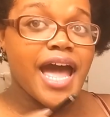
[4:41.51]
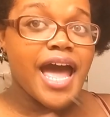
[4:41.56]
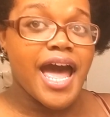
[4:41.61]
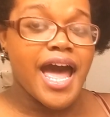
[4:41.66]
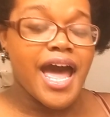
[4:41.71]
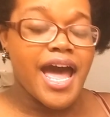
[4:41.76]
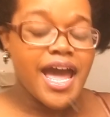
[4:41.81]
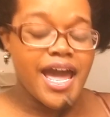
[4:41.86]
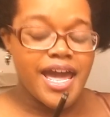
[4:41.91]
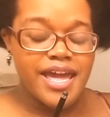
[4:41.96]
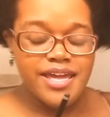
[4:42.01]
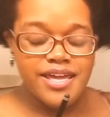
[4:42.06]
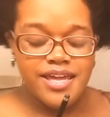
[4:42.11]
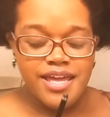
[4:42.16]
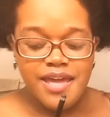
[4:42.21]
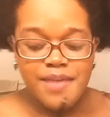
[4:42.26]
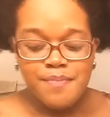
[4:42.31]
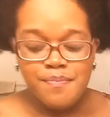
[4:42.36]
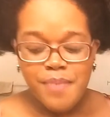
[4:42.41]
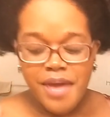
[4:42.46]

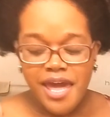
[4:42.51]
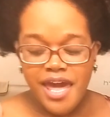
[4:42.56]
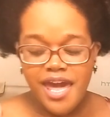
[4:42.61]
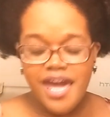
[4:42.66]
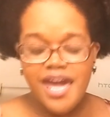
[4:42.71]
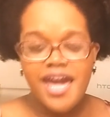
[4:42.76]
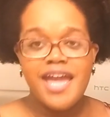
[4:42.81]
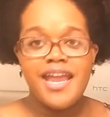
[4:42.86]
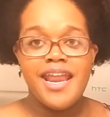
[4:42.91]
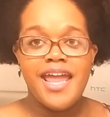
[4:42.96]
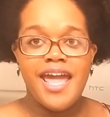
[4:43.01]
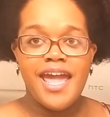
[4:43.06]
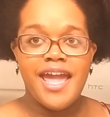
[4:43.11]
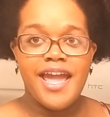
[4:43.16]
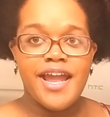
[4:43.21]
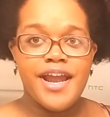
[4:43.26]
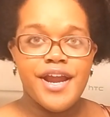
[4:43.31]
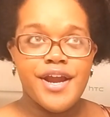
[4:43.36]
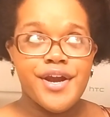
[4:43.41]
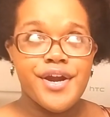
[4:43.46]
iPad
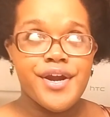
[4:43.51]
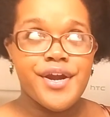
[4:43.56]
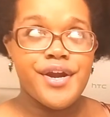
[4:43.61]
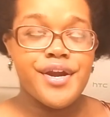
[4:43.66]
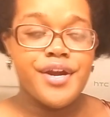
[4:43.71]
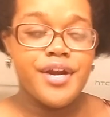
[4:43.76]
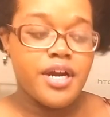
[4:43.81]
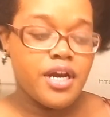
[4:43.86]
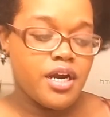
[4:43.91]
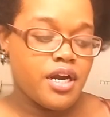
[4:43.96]
Air.